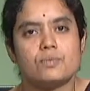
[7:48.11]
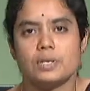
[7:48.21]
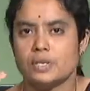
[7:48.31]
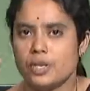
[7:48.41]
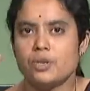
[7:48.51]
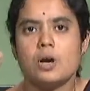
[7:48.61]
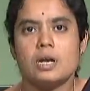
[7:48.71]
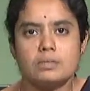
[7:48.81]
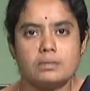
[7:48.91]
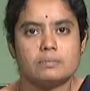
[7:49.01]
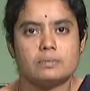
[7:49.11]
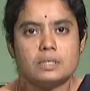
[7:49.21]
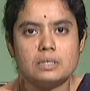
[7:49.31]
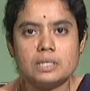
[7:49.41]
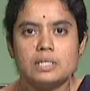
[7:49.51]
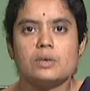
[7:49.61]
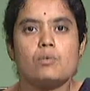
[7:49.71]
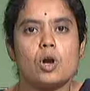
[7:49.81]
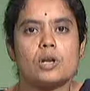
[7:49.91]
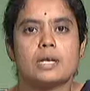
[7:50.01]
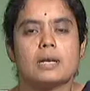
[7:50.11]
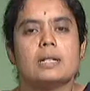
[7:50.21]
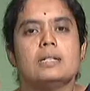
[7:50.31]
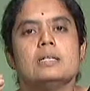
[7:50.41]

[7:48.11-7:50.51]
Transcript: in the water.